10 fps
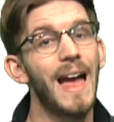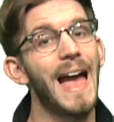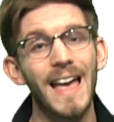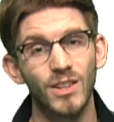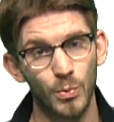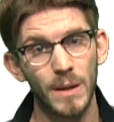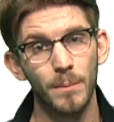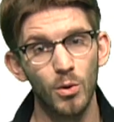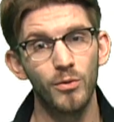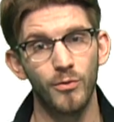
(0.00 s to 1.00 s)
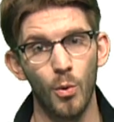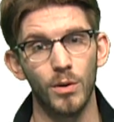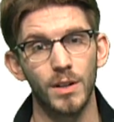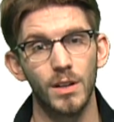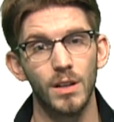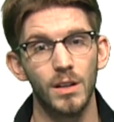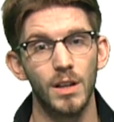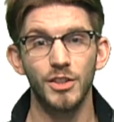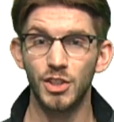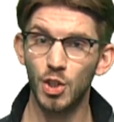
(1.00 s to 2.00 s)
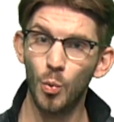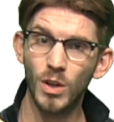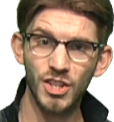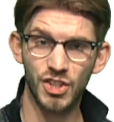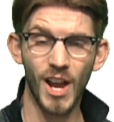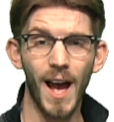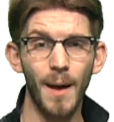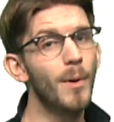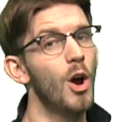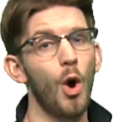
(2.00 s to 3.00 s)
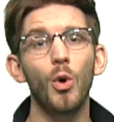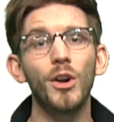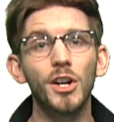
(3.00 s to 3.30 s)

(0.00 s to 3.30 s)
as we move forward? Do you want a job or a